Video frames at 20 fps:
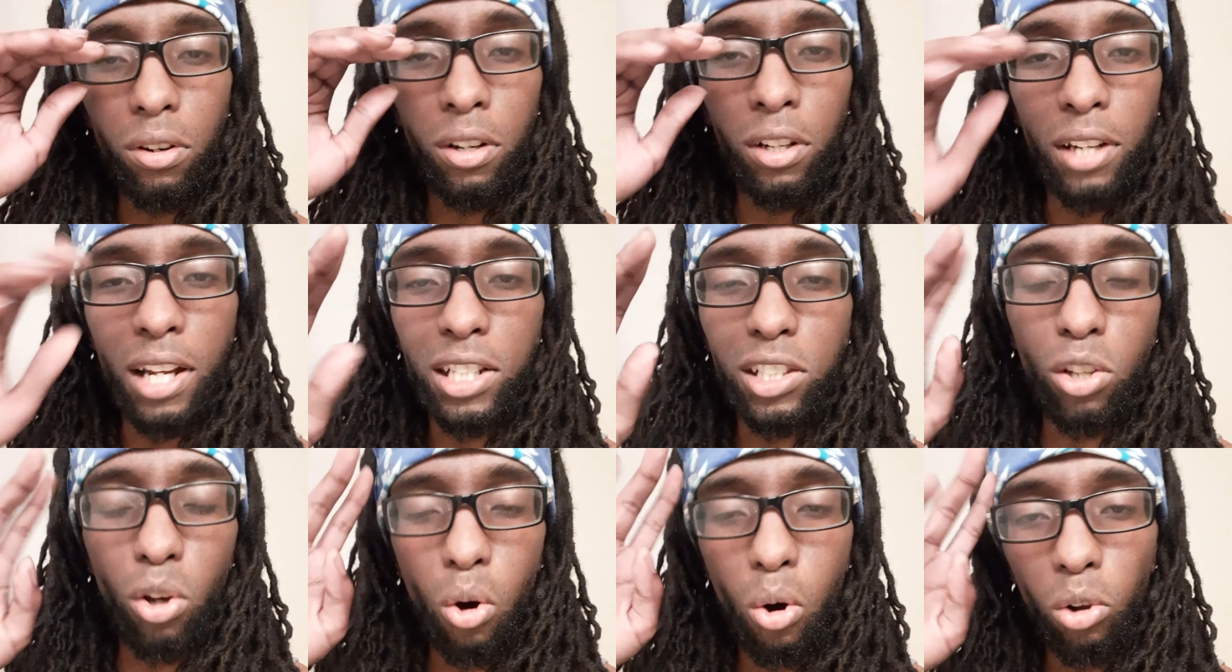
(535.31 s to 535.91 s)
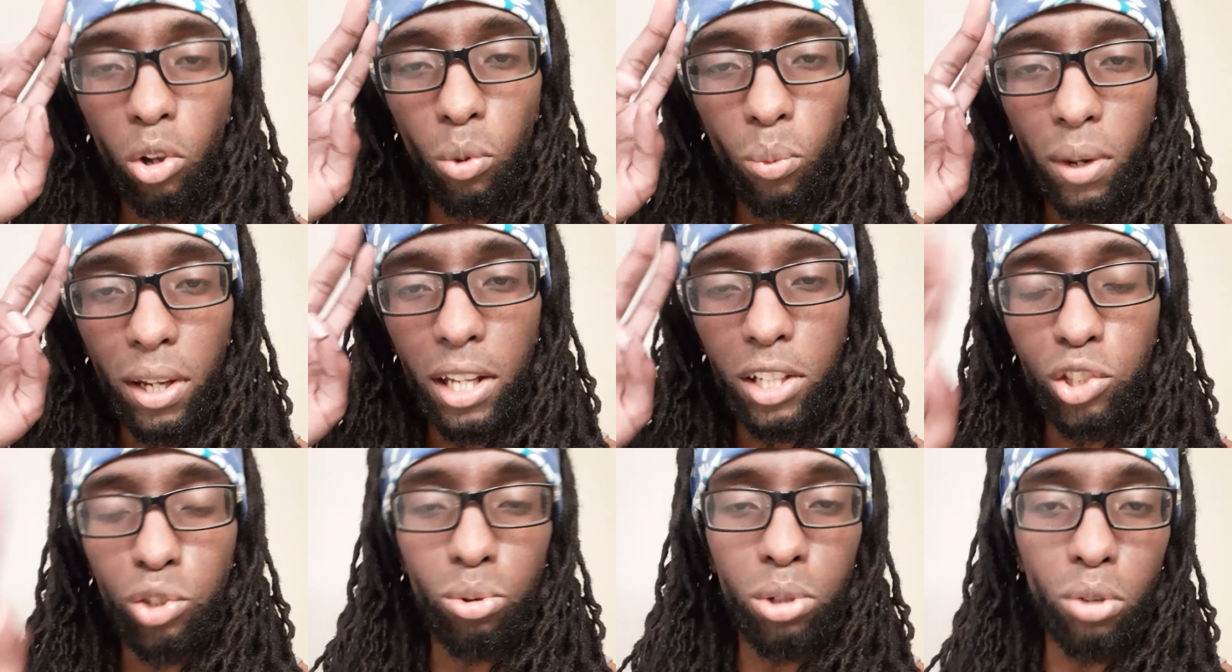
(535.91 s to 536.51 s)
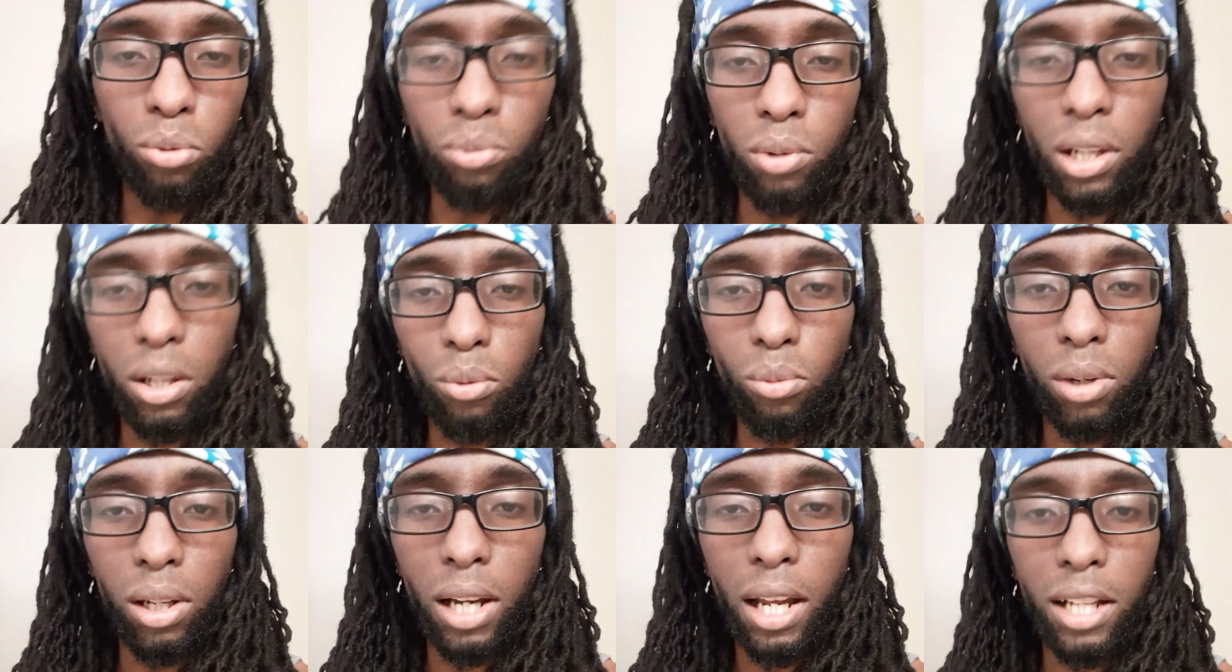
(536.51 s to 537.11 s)
That's the only way that you can really
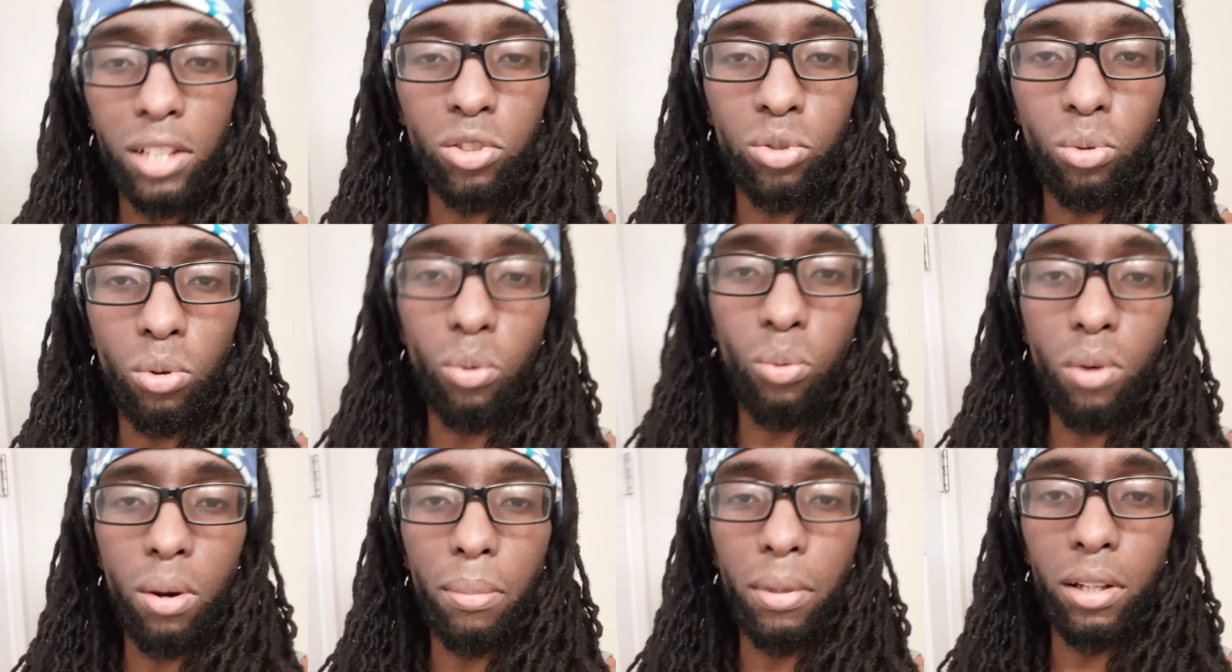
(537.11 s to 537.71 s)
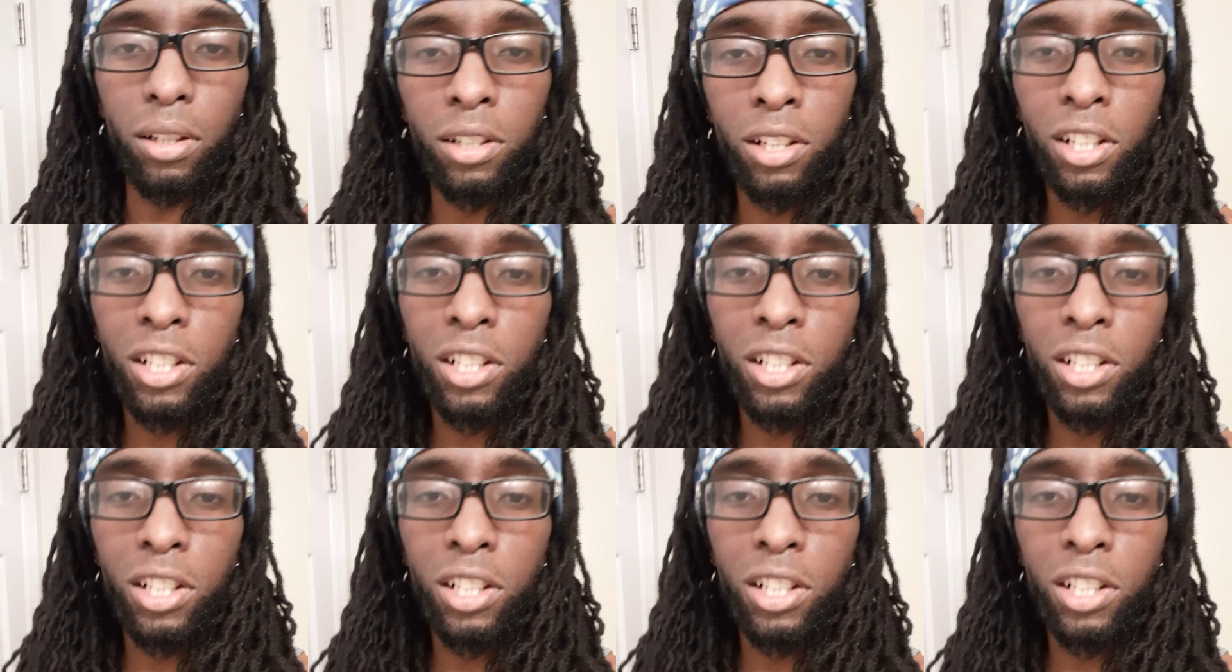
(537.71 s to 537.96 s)
relate to a woman.